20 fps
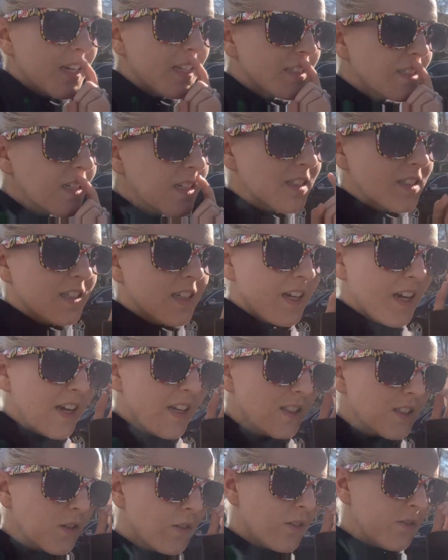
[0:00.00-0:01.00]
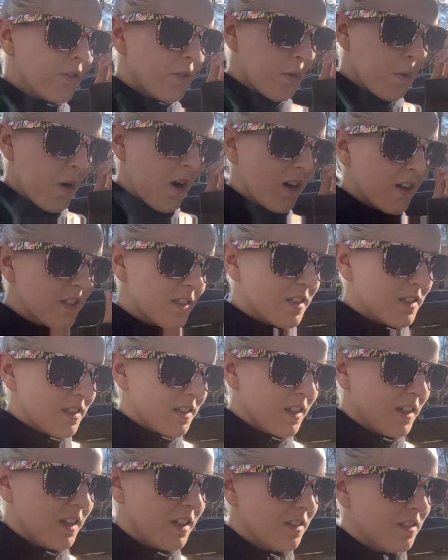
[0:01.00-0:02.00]
He does. He hates going for walks.
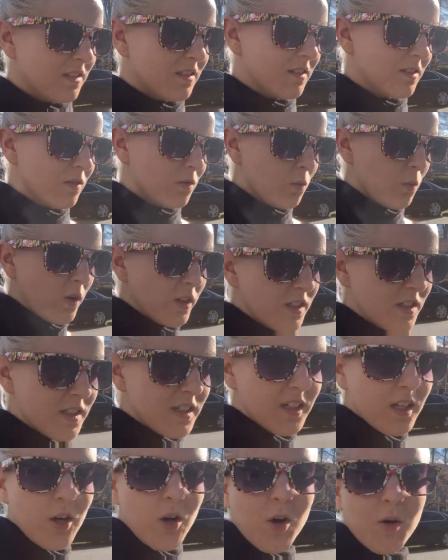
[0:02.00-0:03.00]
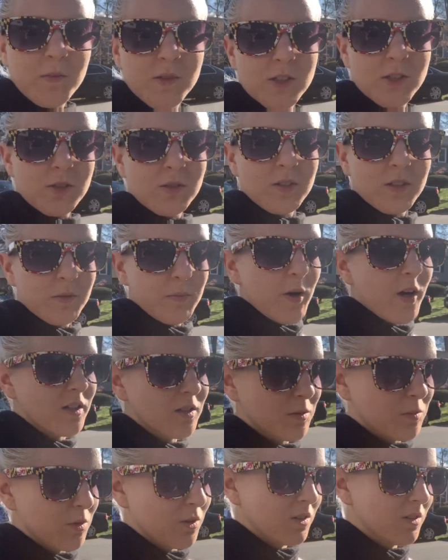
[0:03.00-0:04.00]
He wants to get home as soon as
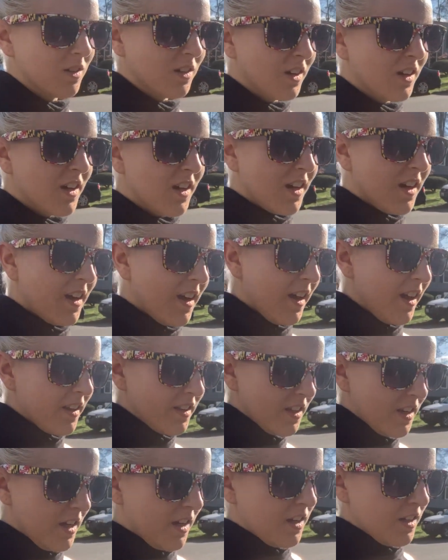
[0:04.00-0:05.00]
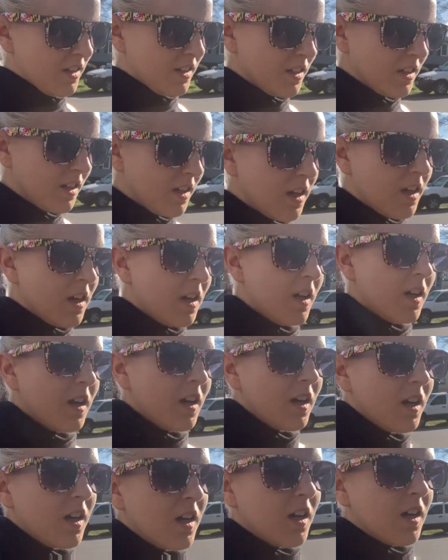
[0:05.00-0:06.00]
possible. And then
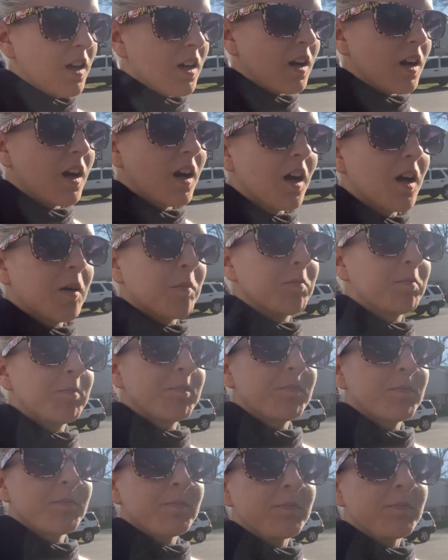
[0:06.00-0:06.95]
um,